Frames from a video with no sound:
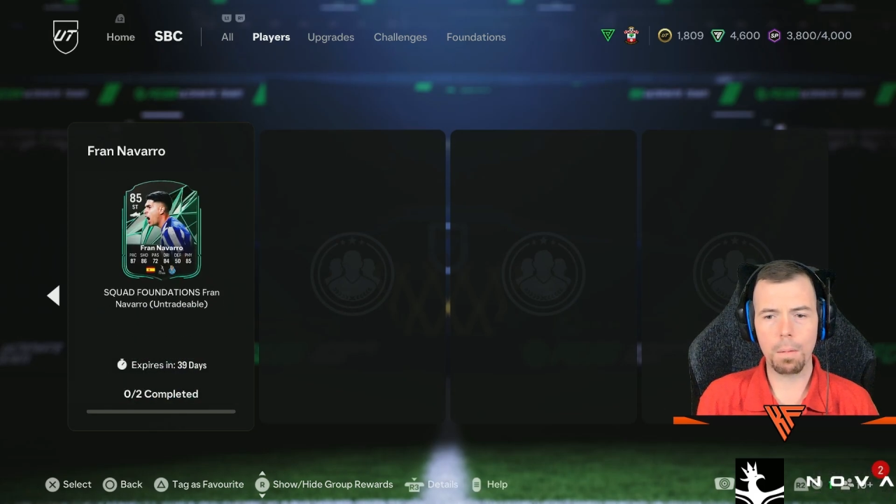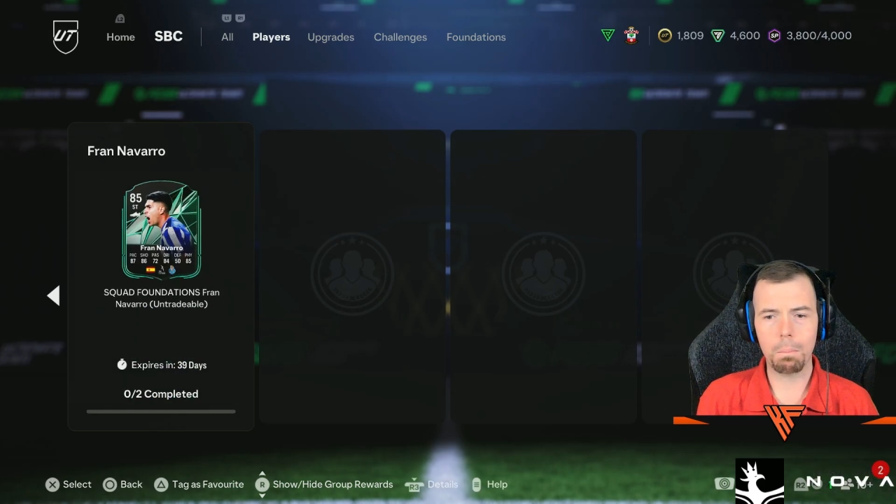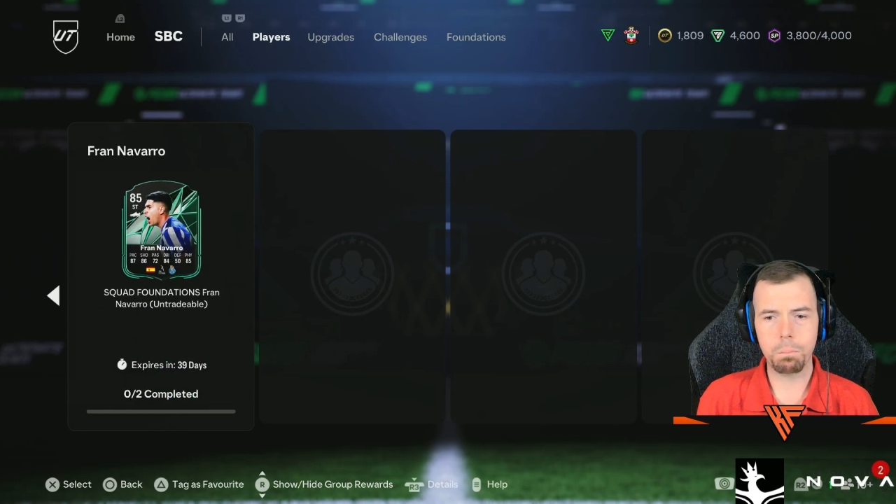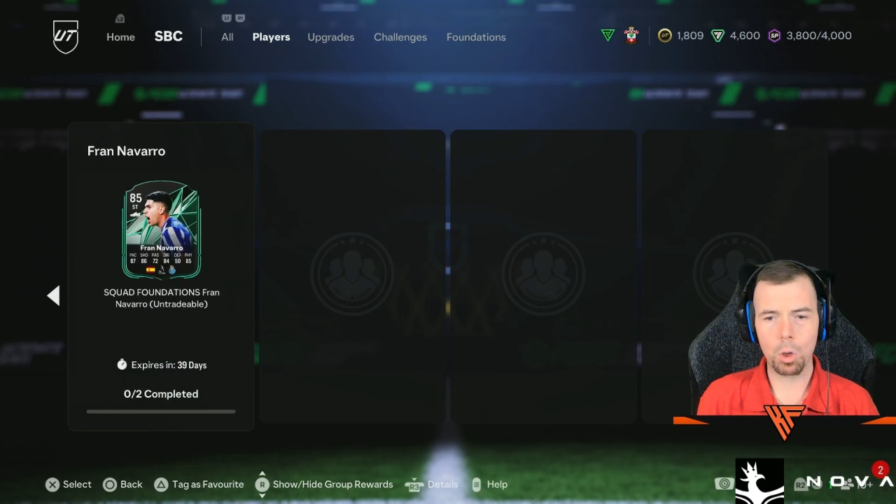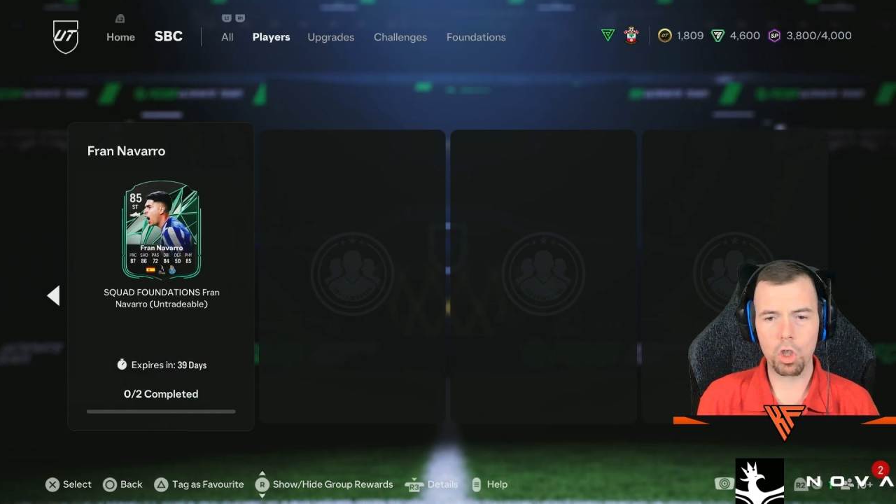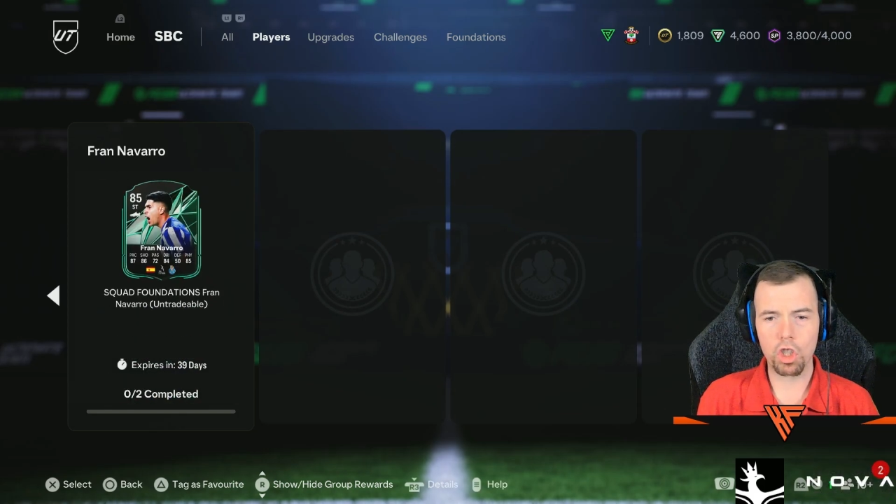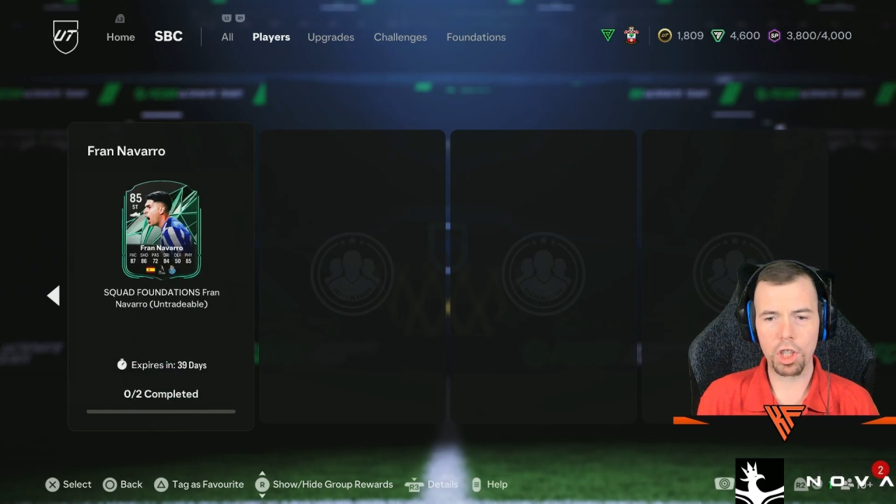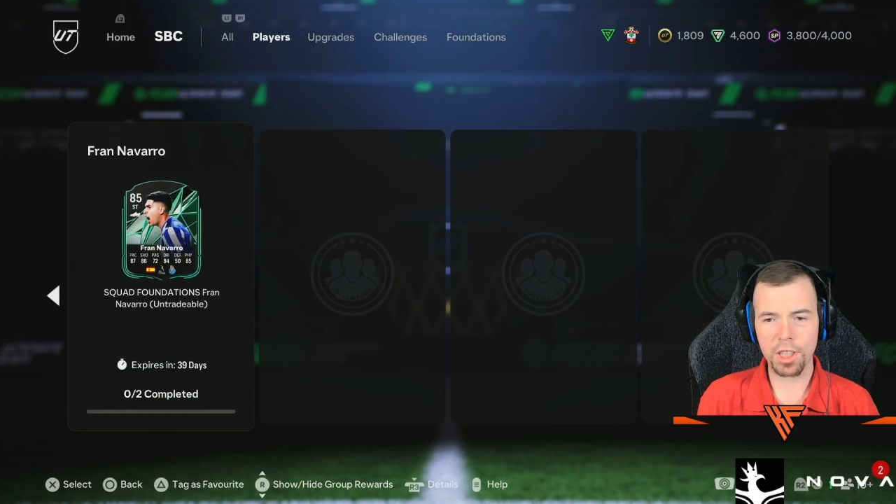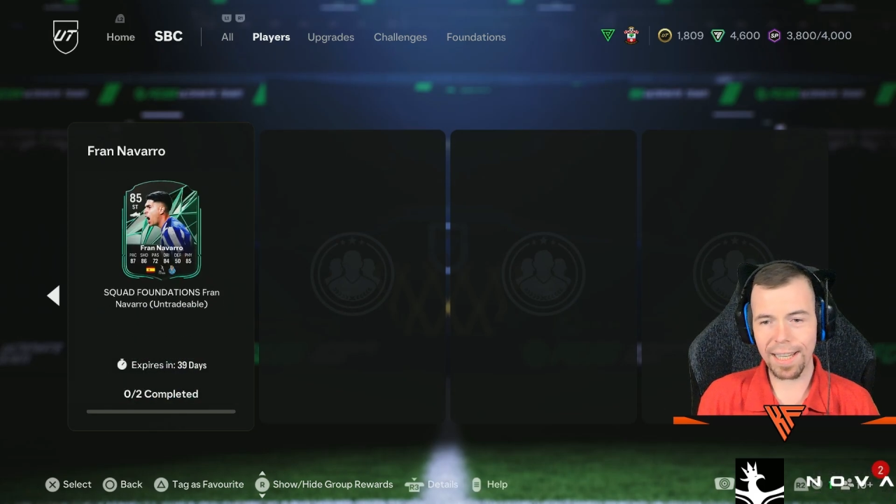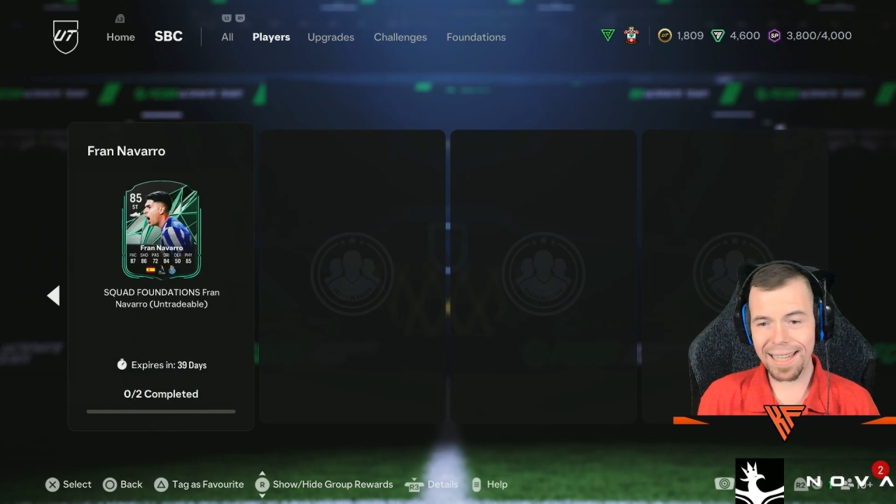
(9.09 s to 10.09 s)
the
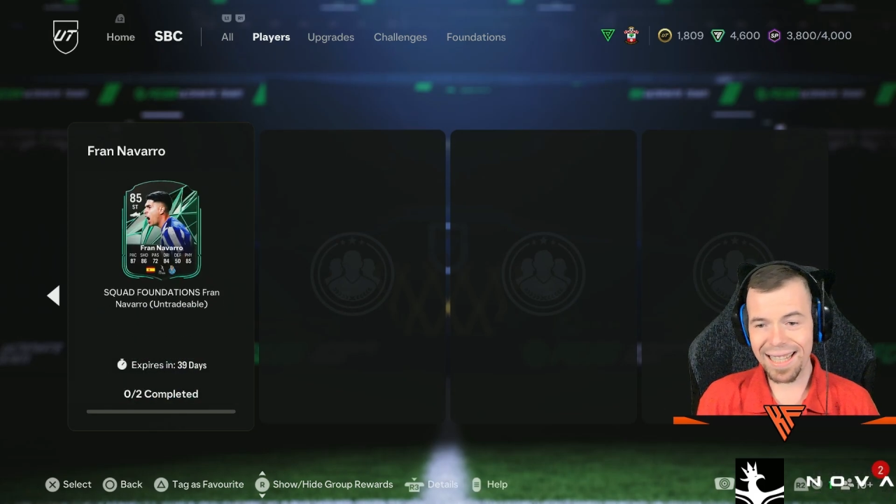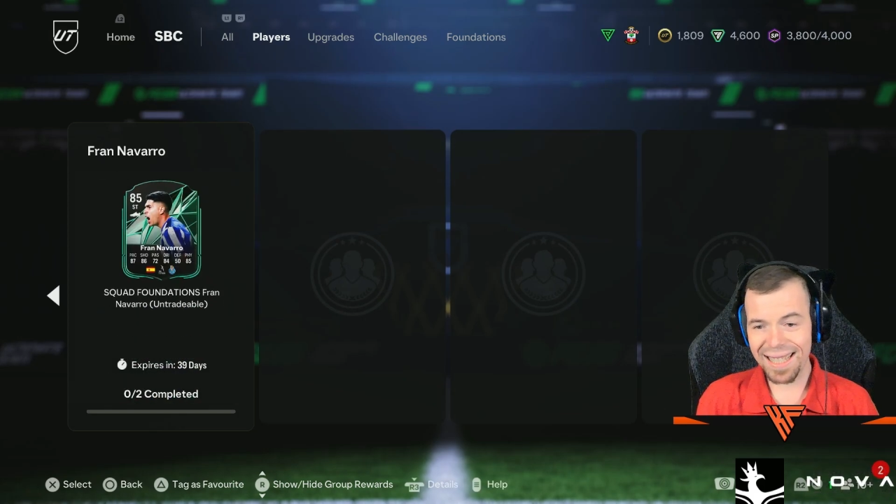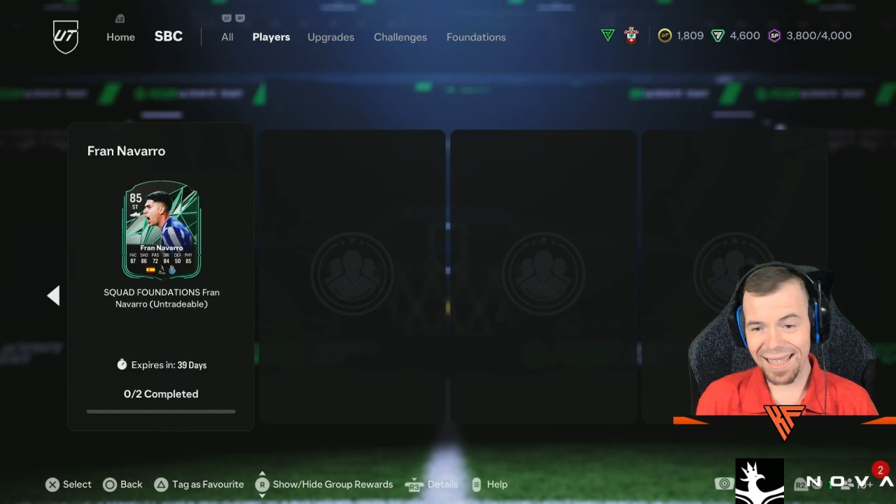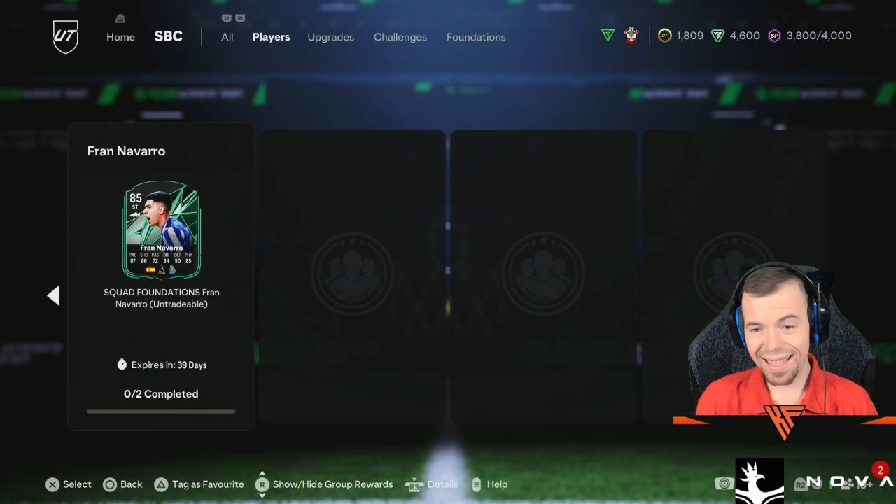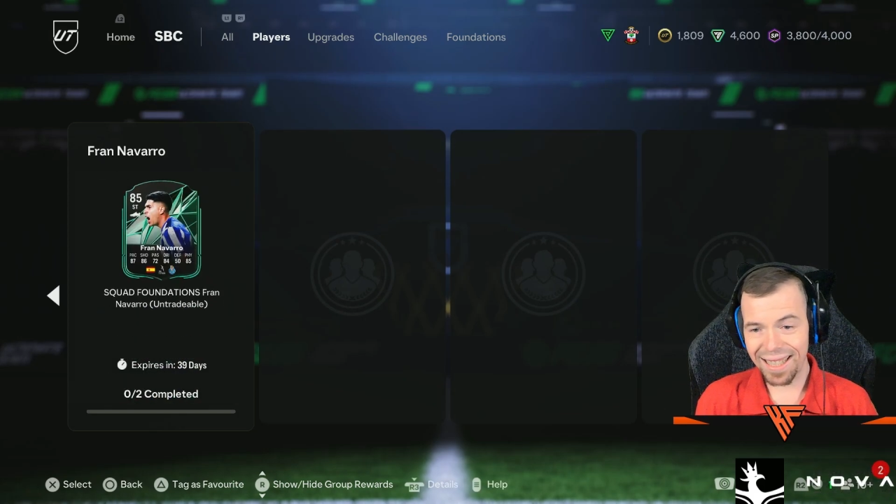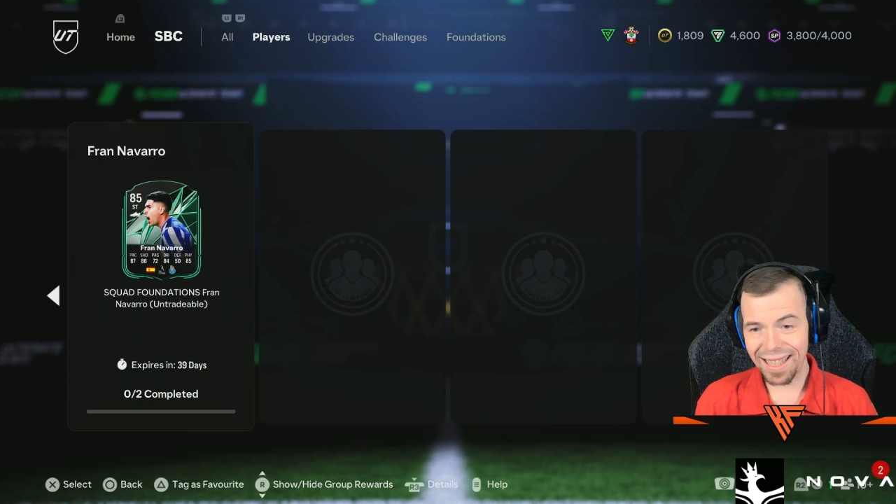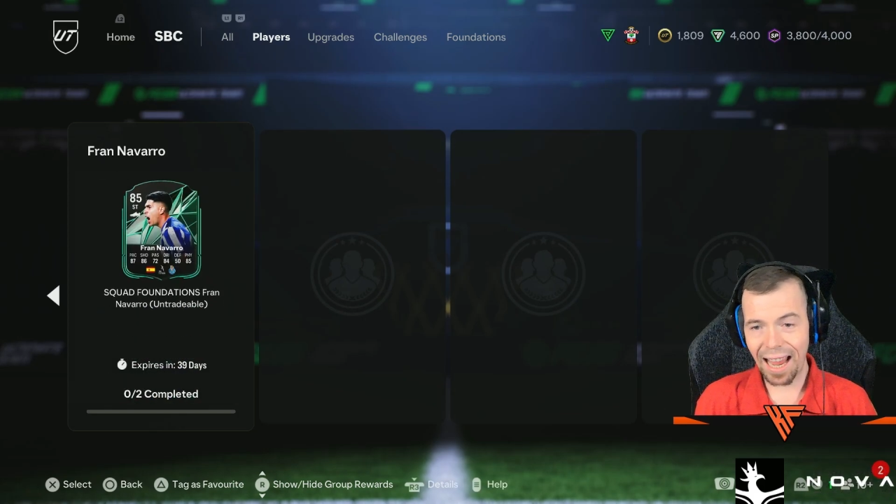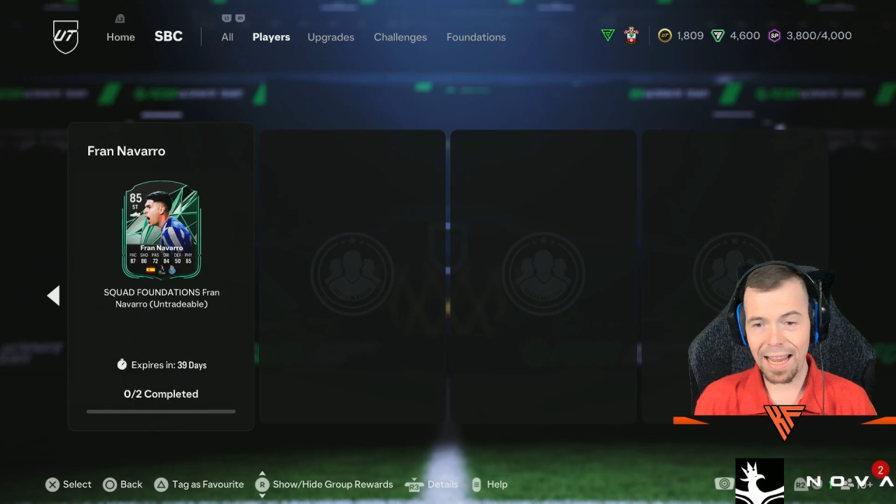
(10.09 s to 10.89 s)
Portuguese League,